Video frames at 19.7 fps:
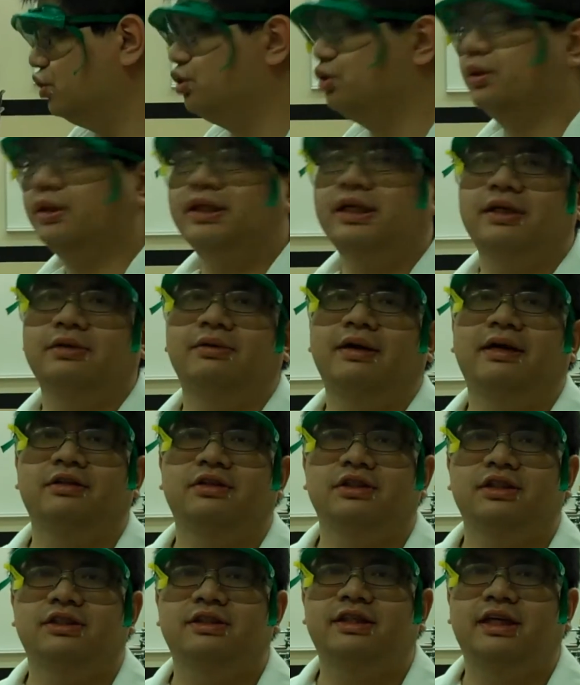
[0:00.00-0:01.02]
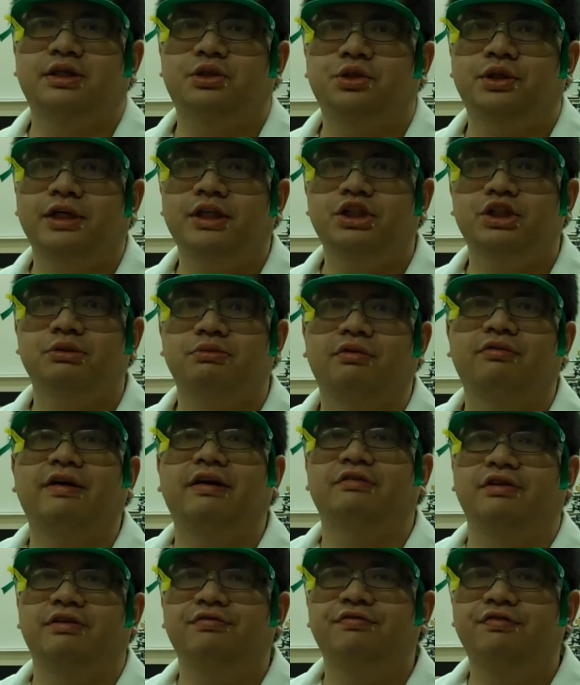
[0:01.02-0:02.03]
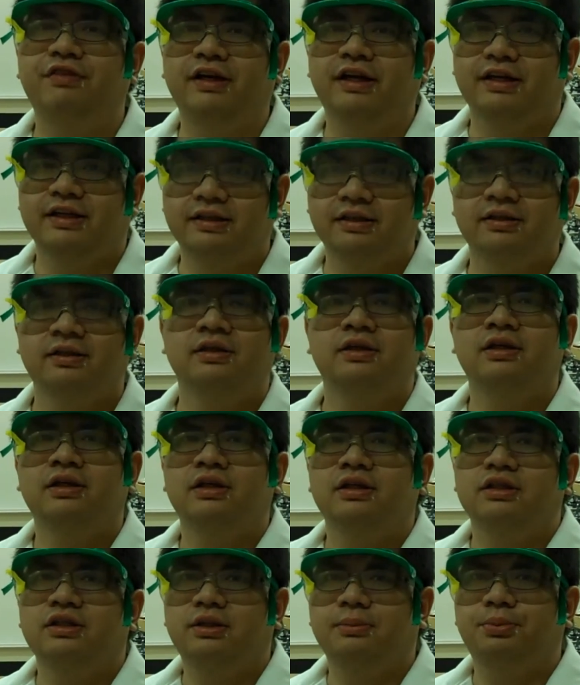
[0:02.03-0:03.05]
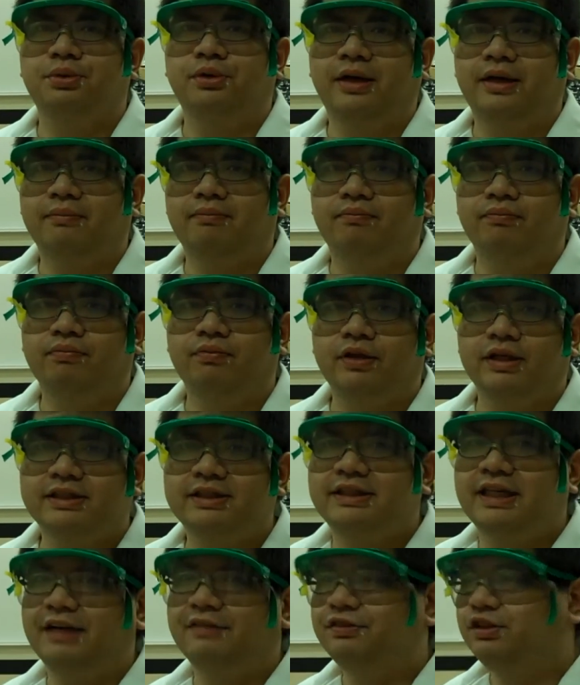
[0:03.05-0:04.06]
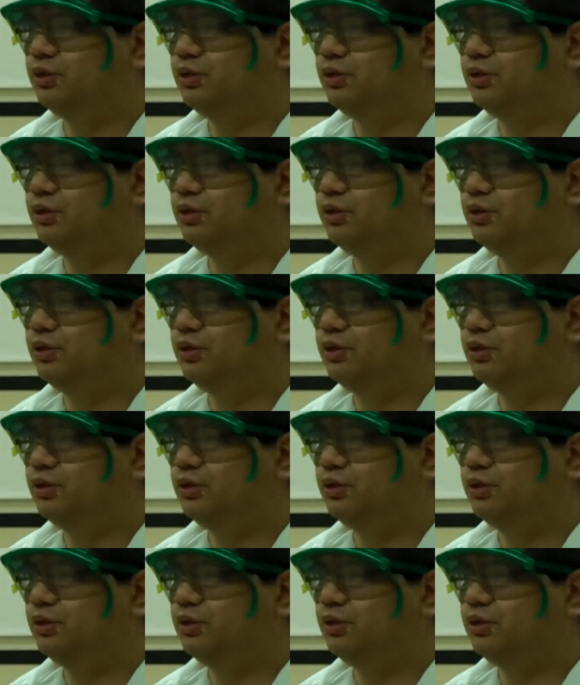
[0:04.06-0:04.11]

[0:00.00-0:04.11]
do another round of this titration without refilling the brew. It's safe